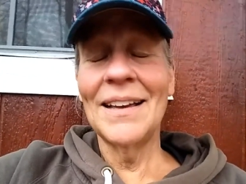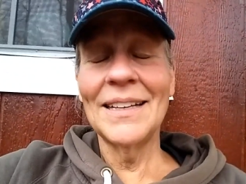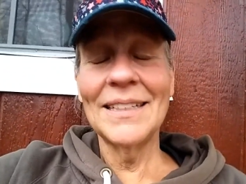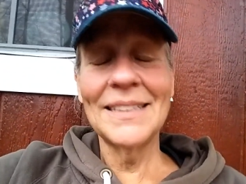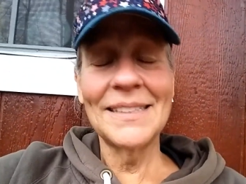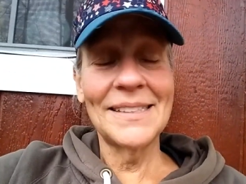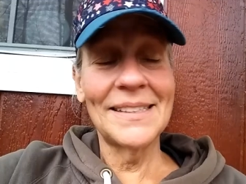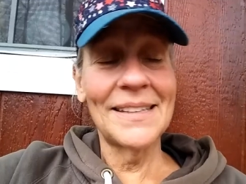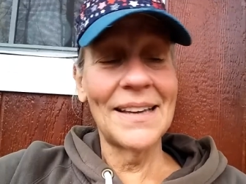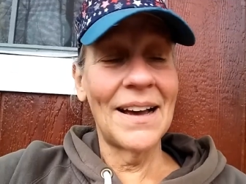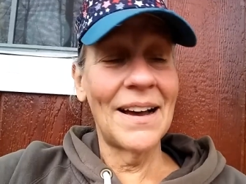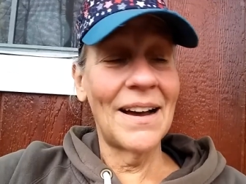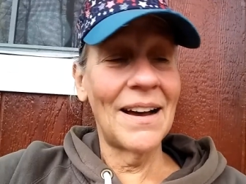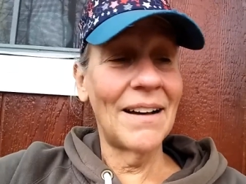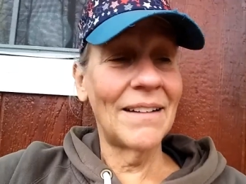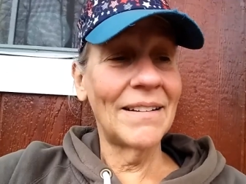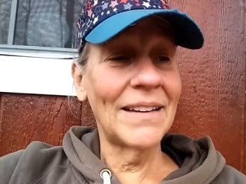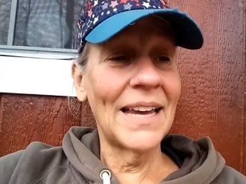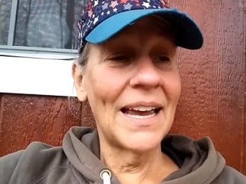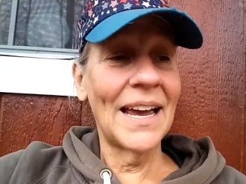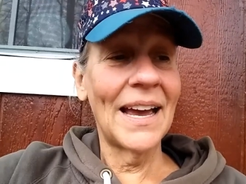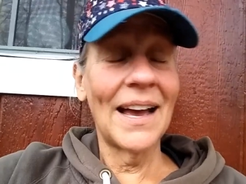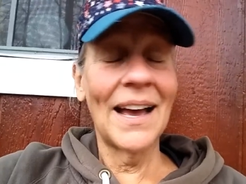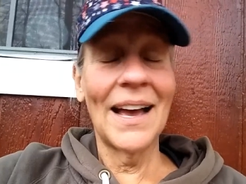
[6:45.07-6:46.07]
So
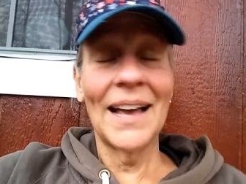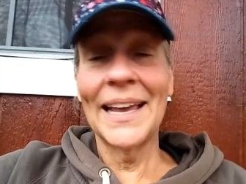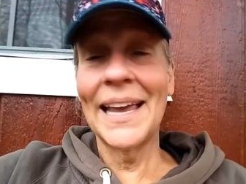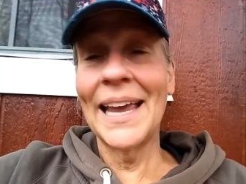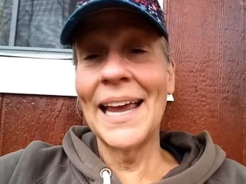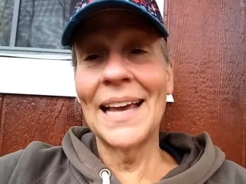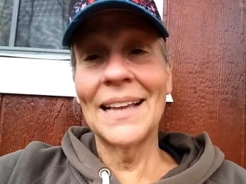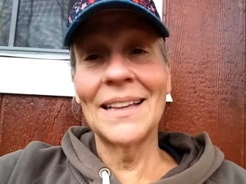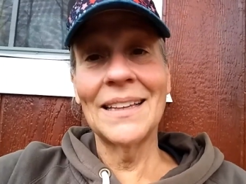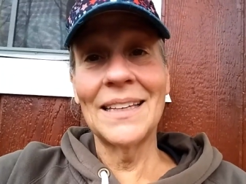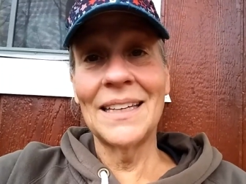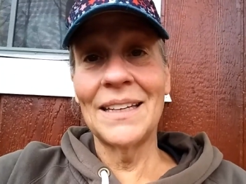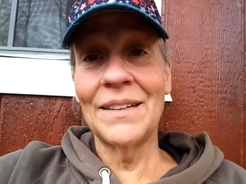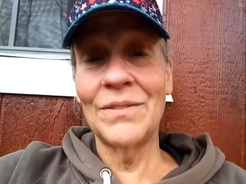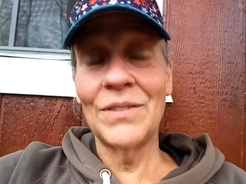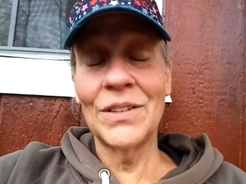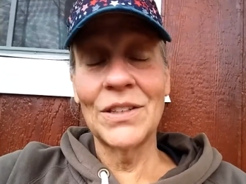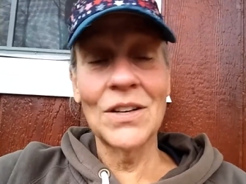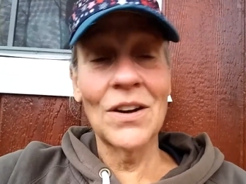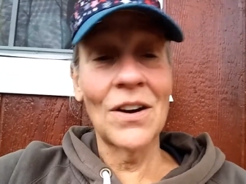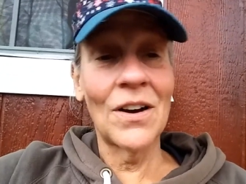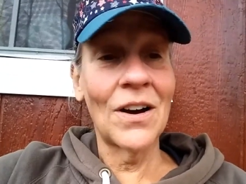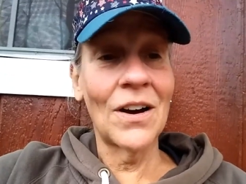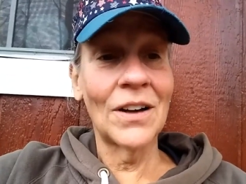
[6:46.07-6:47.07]
yeah, I can't leave the
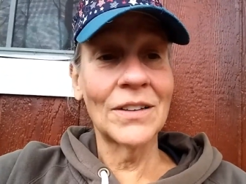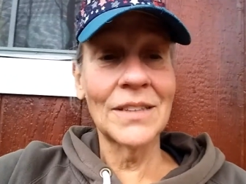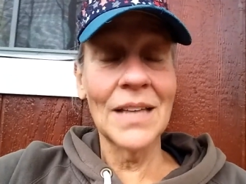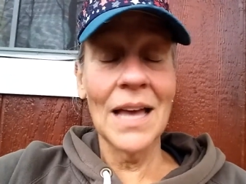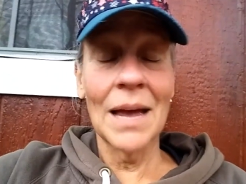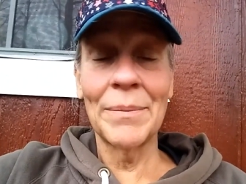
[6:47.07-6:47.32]
dogs.